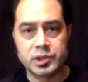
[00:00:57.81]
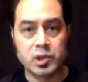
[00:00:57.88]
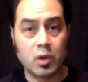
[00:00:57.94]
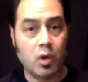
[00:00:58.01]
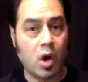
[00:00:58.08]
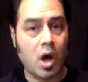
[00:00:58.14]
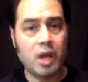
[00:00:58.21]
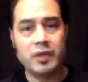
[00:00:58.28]

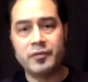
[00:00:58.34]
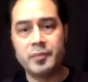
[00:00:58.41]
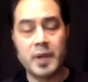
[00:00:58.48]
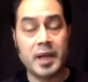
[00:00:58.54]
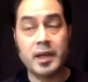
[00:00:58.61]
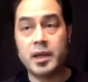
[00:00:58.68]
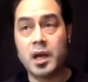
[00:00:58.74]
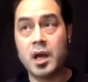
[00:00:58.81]
So
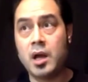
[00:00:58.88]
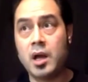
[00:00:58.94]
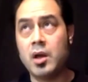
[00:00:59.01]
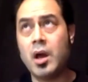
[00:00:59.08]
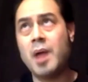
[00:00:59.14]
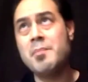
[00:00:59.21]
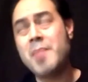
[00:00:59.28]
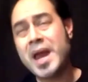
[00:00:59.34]

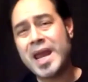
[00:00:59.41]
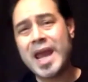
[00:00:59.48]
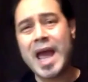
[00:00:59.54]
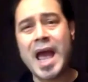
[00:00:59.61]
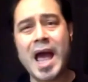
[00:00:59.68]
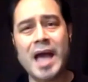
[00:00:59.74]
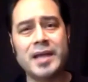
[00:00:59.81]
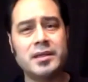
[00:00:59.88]
I may
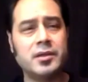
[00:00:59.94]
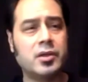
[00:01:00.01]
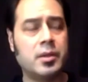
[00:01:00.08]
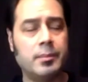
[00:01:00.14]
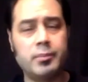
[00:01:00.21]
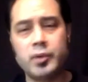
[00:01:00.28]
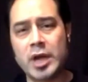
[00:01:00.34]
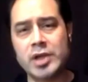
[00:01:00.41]
add
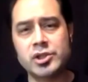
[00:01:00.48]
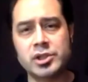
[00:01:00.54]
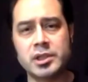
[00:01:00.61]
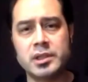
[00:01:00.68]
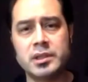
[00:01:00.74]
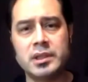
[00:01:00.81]
compression,